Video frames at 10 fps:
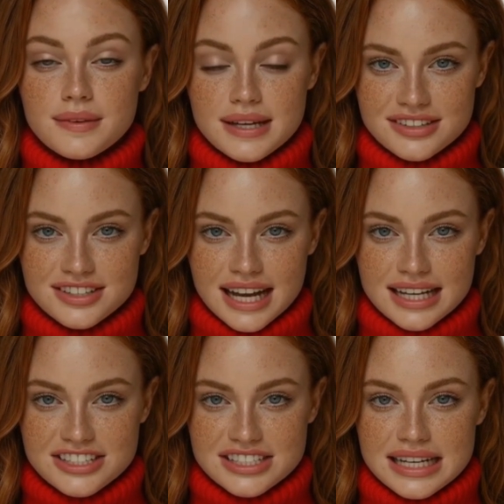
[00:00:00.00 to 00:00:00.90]
Its
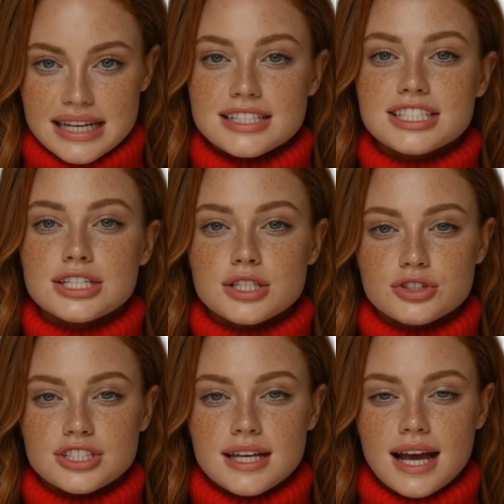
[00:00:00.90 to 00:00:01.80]
legacy
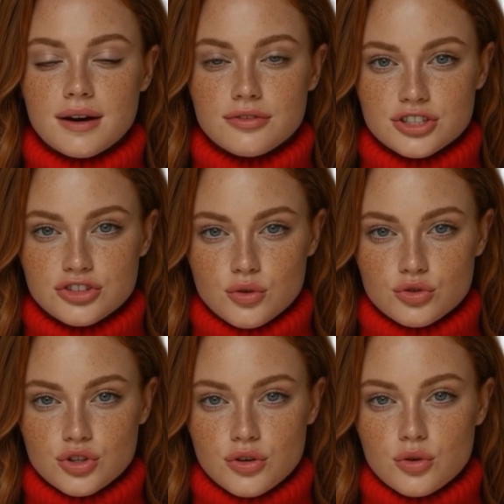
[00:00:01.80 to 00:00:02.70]
continues in every
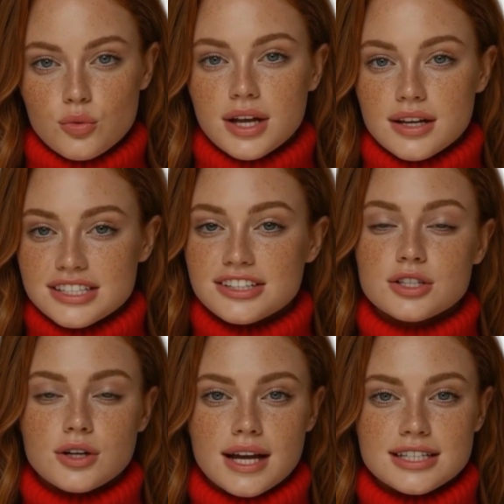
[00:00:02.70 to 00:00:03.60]
soldier who wears its
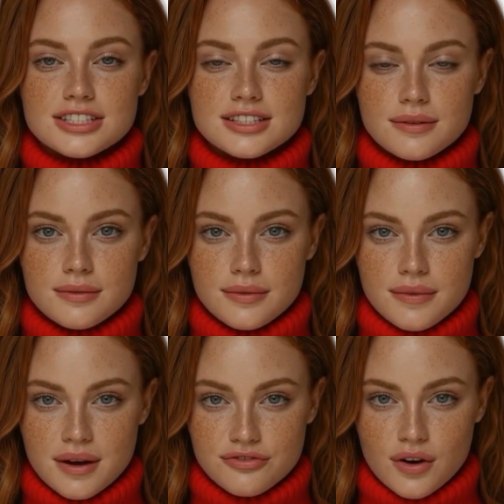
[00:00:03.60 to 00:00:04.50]
crest,
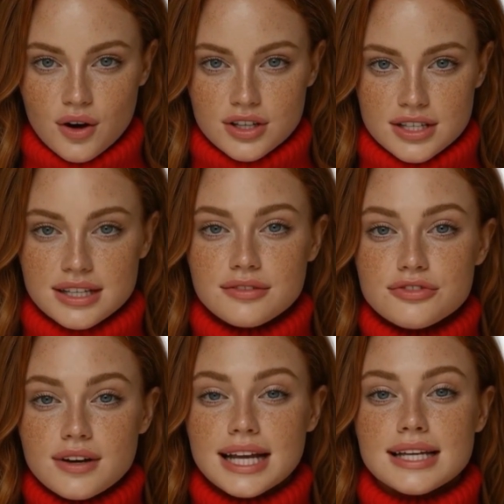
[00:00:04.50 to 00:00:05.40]
a falcon in
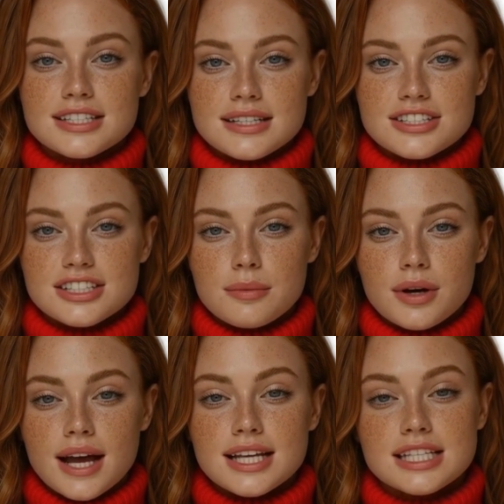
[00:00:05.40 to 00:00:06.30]
flight
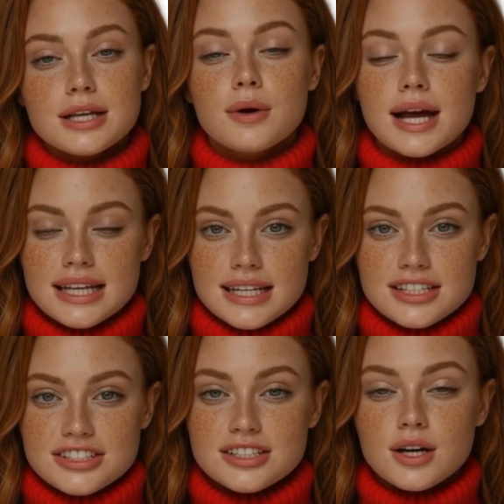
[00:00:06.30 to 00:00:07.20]
symbolizing
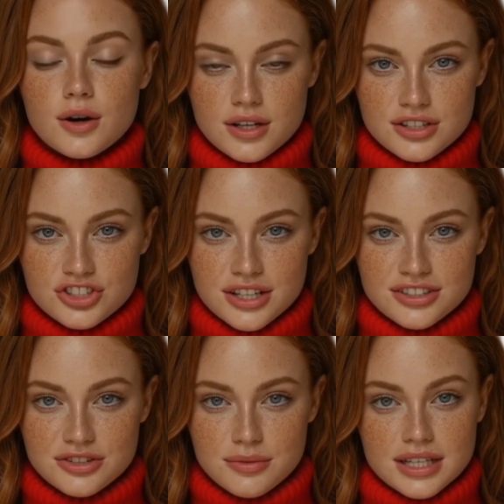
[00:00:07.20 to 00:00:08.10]
readiness, courage, and
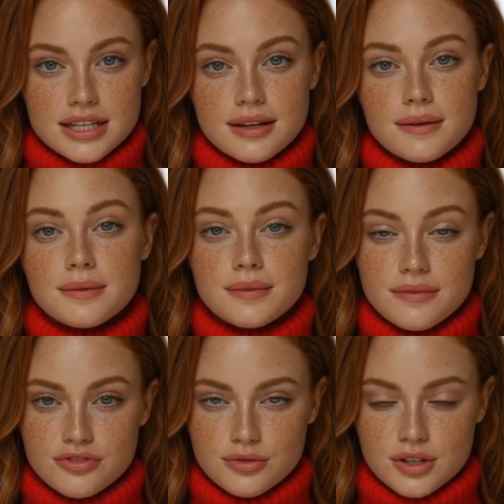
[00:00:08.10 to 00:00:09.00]
speed.
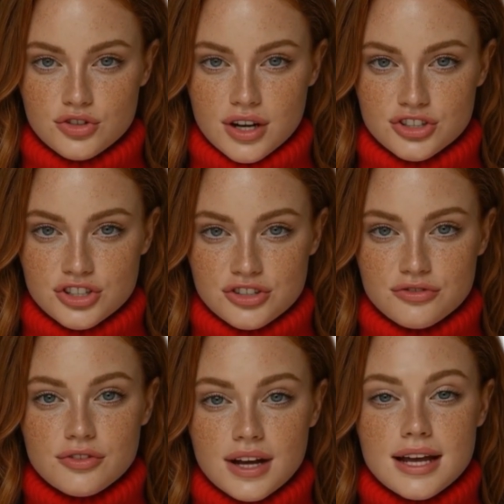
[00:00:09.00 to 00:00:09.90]
From the trenches of
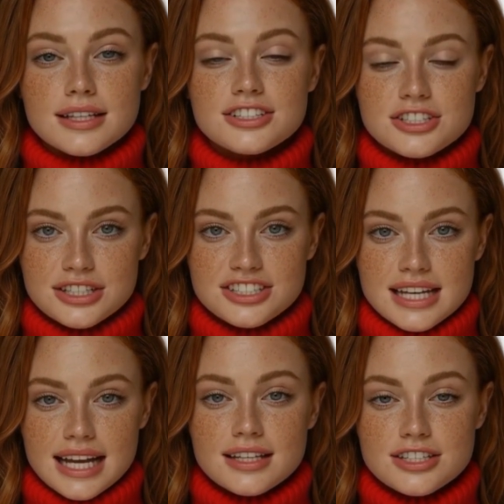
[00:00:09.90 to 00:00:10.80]
France to the
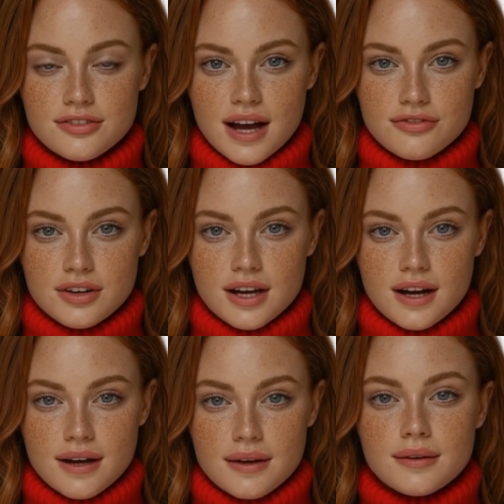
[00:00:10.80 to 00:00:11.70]
sands of
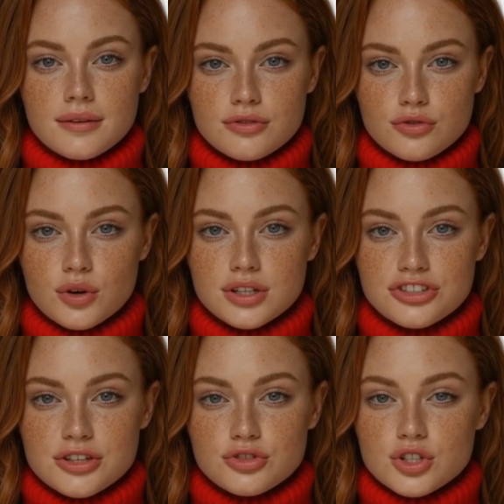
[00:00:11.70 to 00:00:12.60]
Africa, the
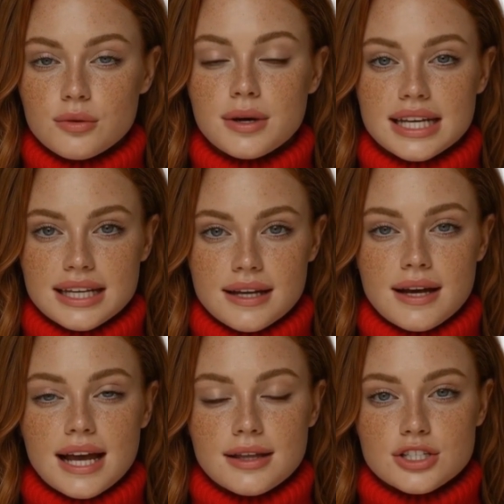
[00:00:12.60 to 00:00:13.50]
forests of Germany,
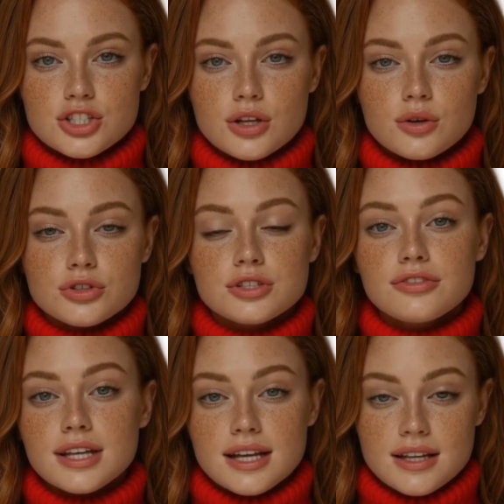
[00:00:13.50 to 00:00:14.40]
and the jungles of
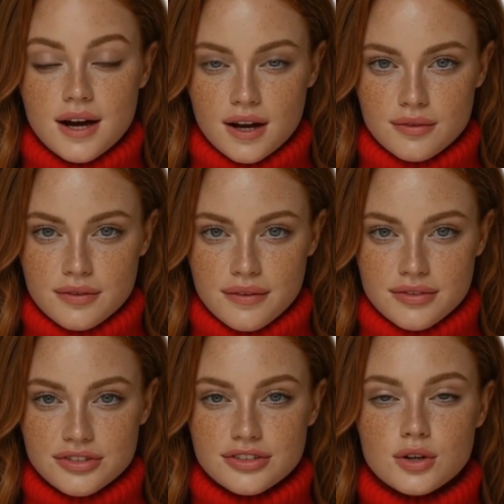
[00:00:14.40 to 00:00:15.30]
Vietnam,
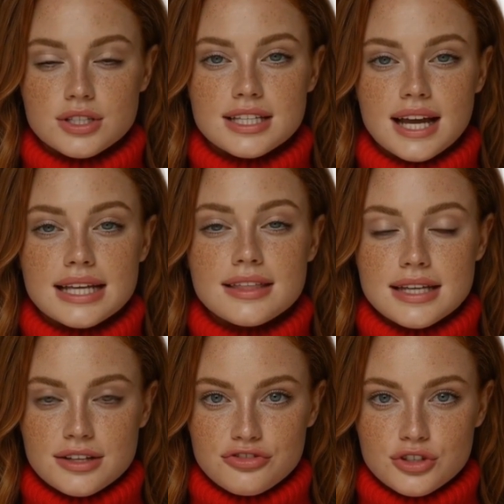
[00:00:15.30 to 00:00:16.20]
the 39th
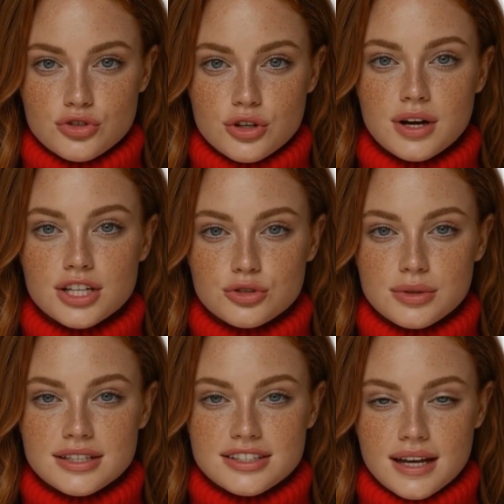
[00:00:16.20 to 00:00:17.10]
Infantry
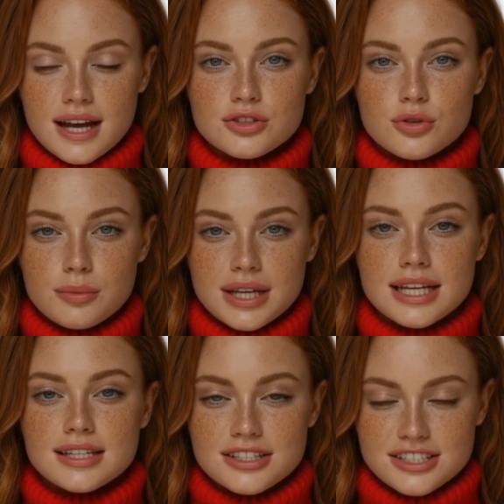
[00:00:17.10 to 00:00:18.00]
Regiment has
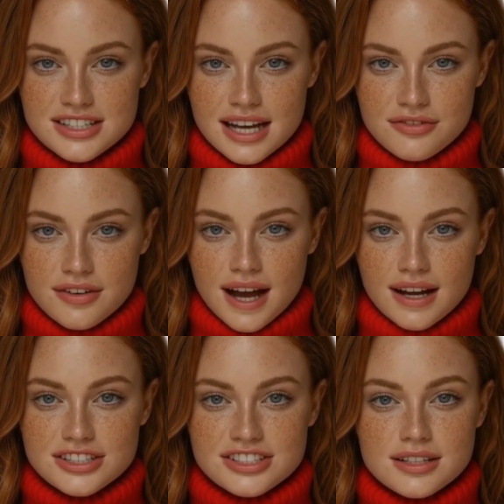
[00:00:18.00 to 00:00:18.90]
remained
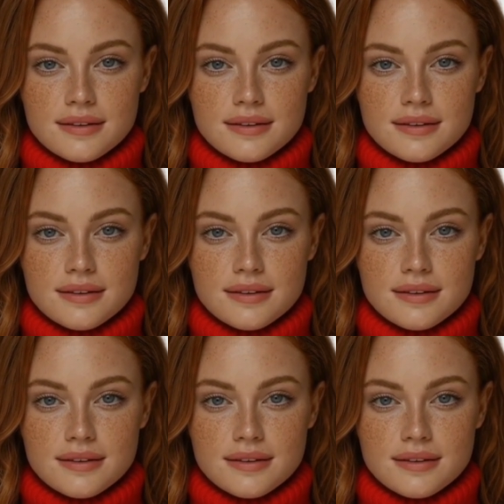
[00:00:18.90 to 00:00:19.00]
steadfast.